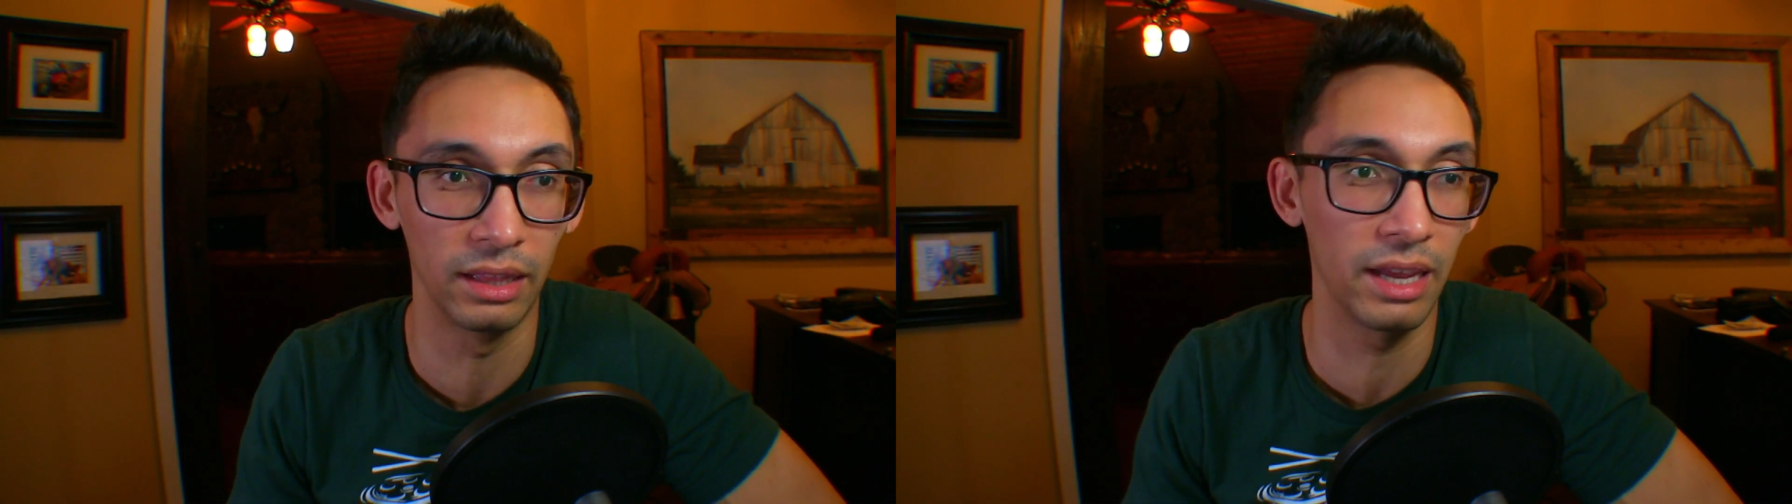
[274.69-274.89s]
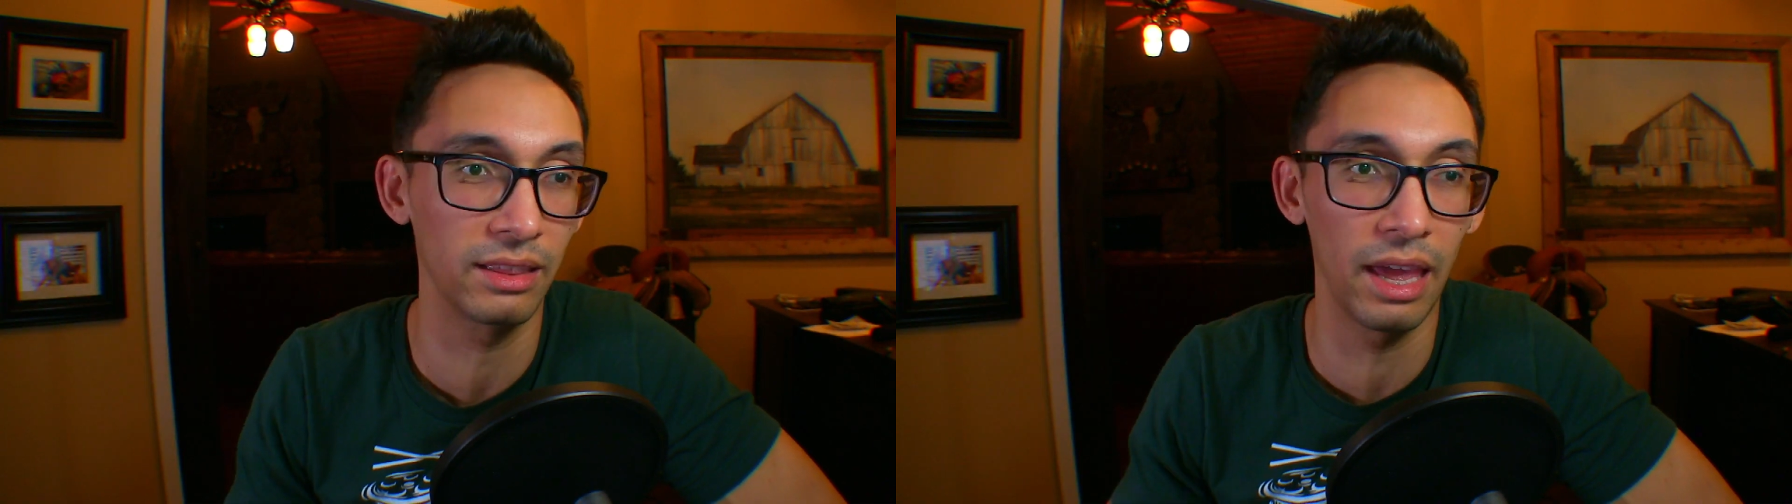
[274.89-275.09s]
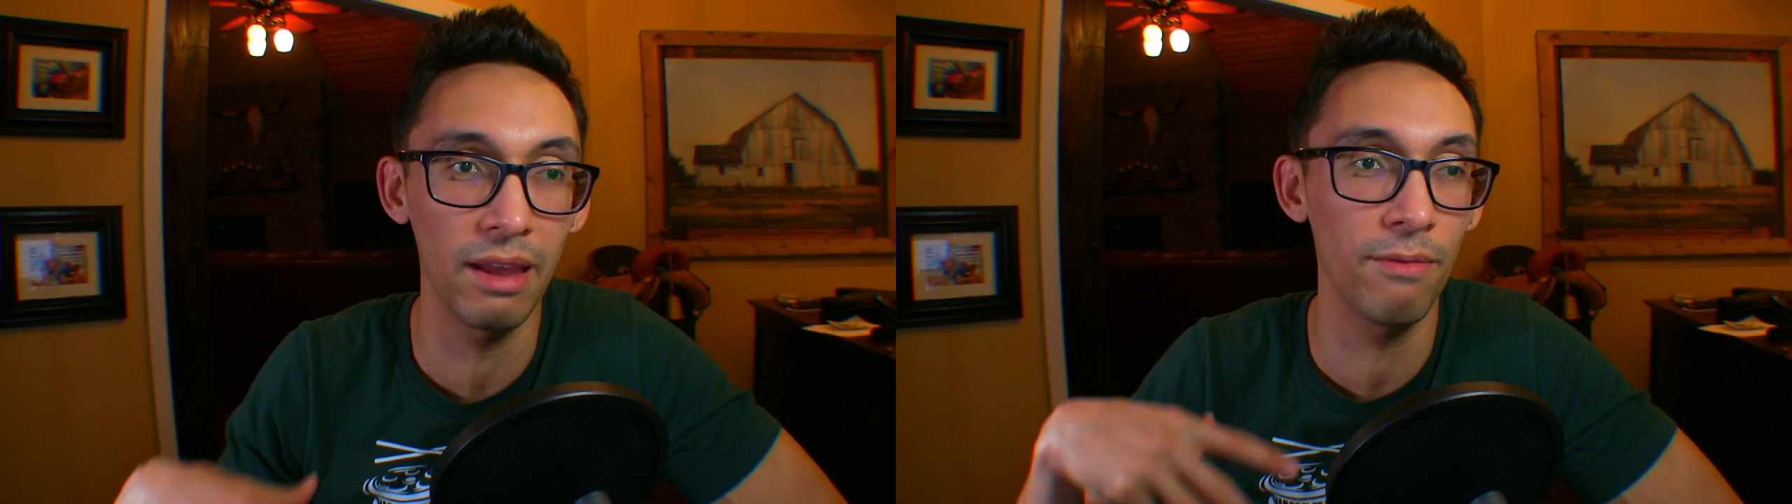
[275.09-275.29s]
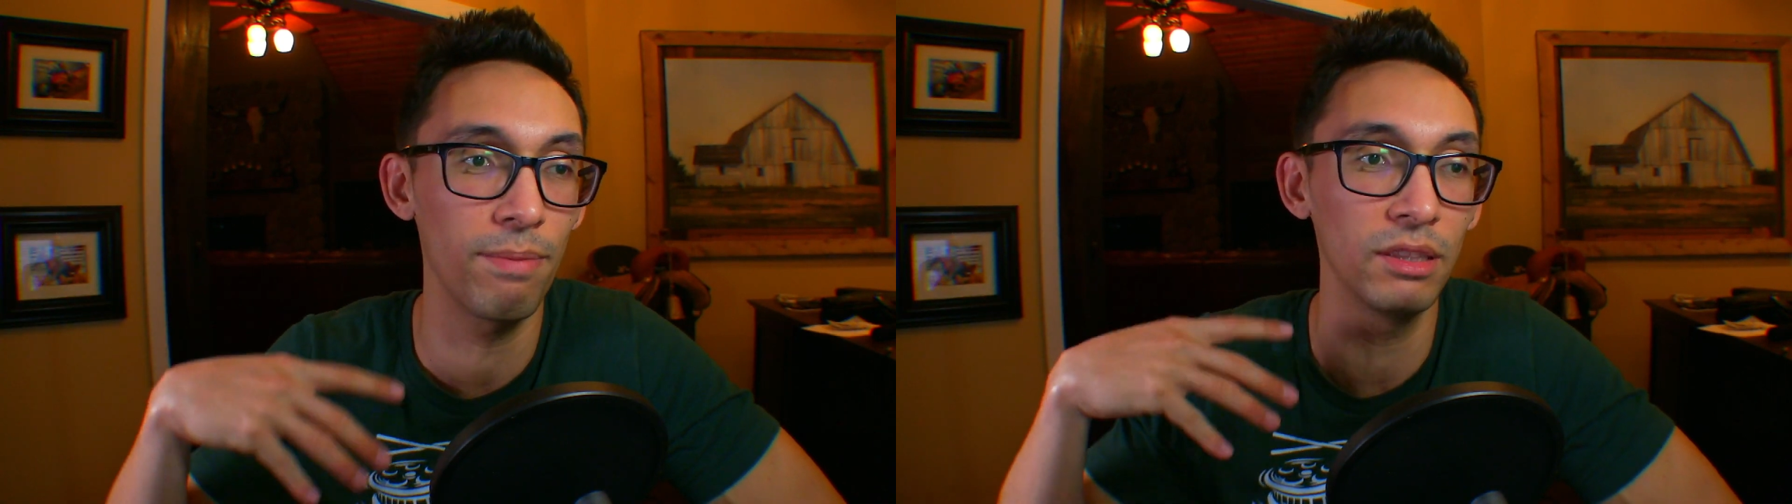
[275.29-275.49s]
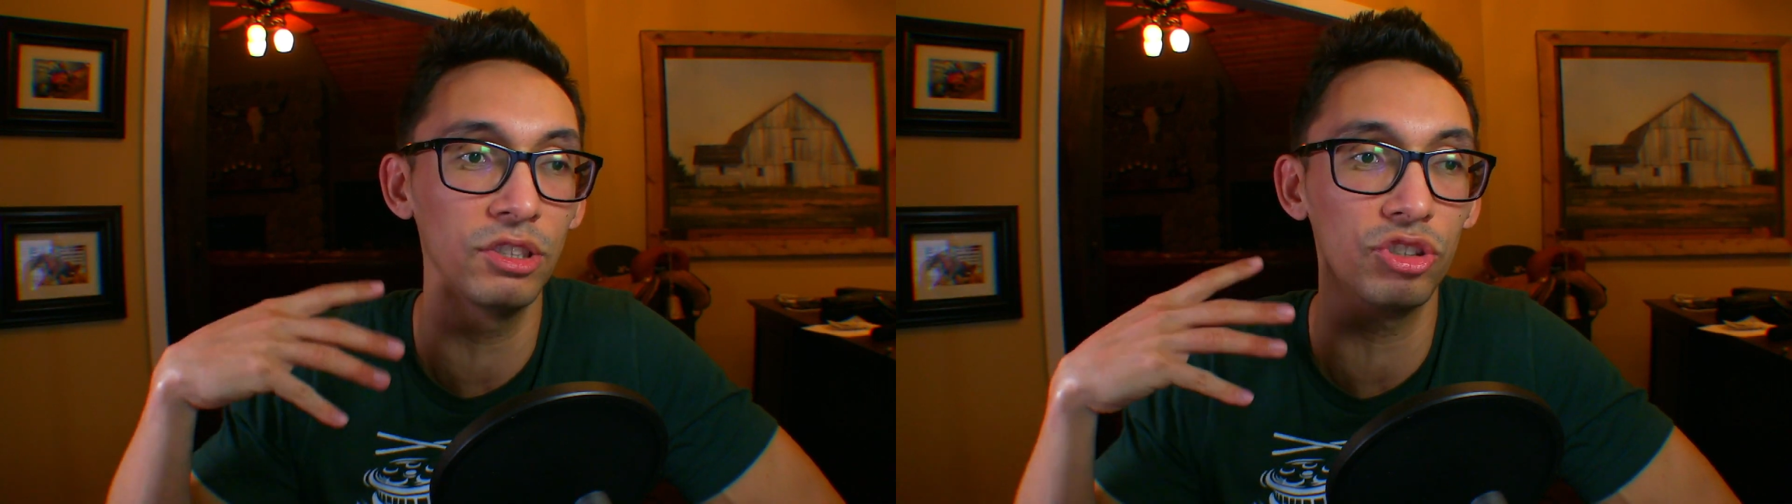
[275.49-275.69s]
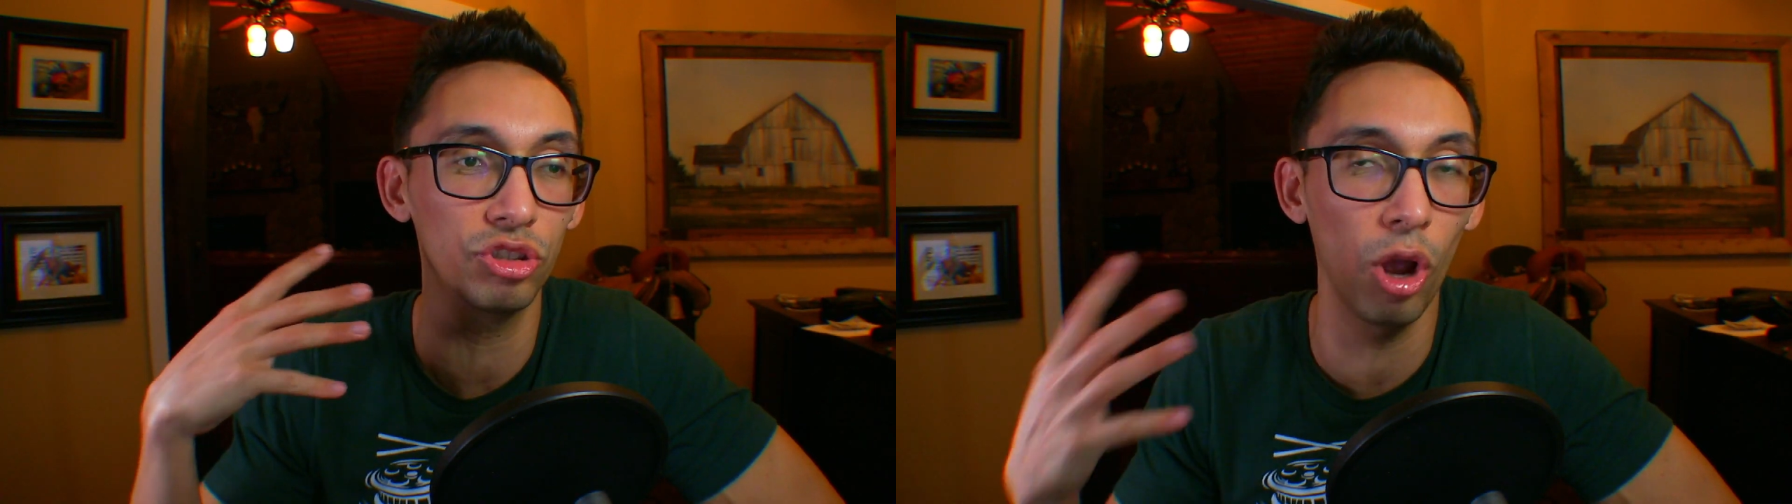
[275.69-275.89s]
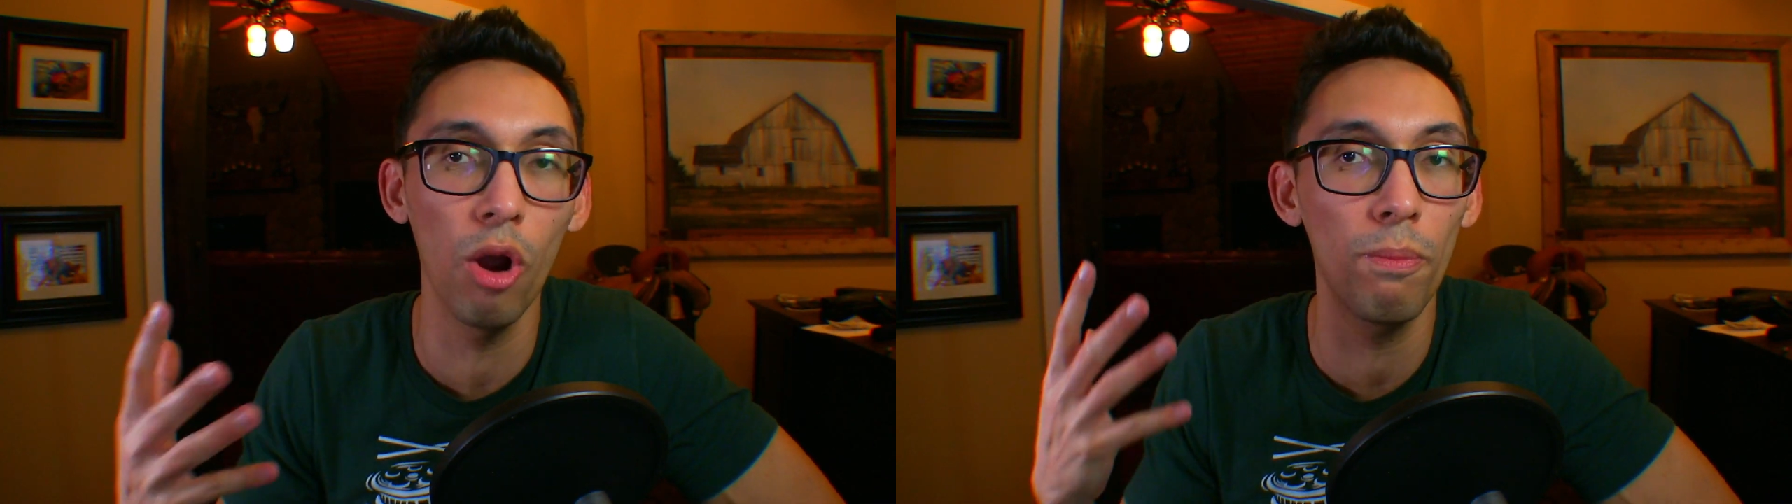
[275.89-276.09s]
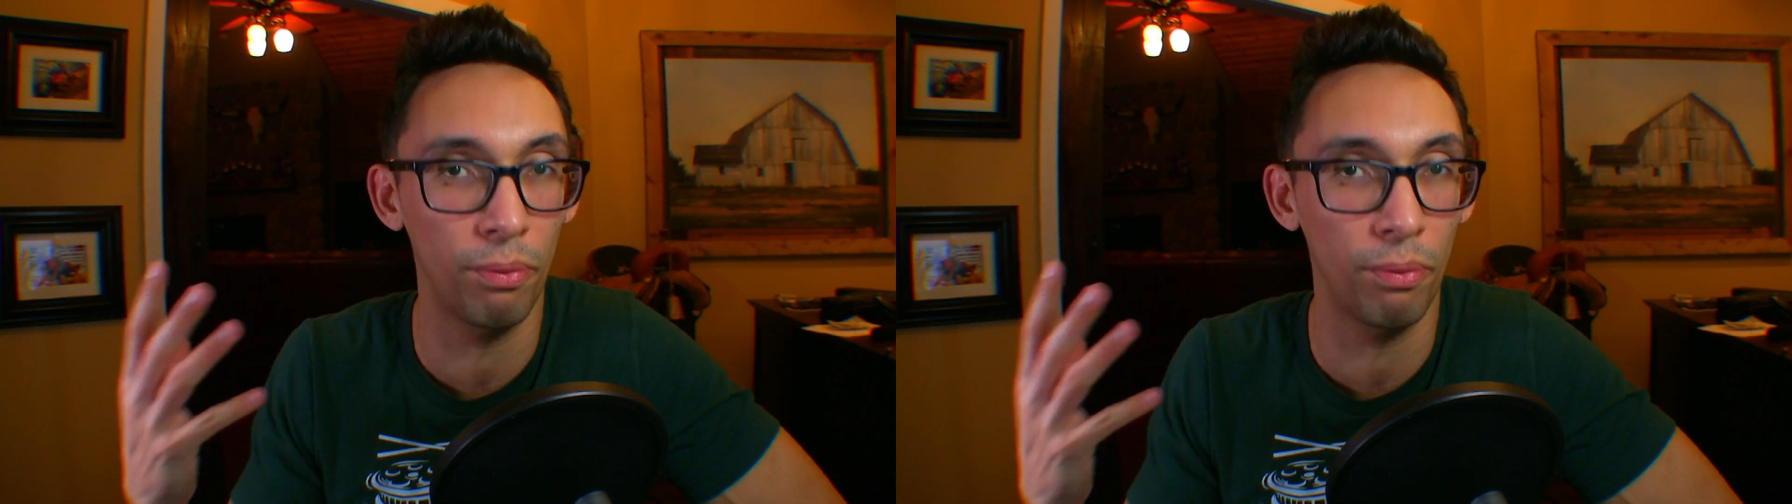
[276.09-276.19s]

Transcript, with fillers: Like, they've been so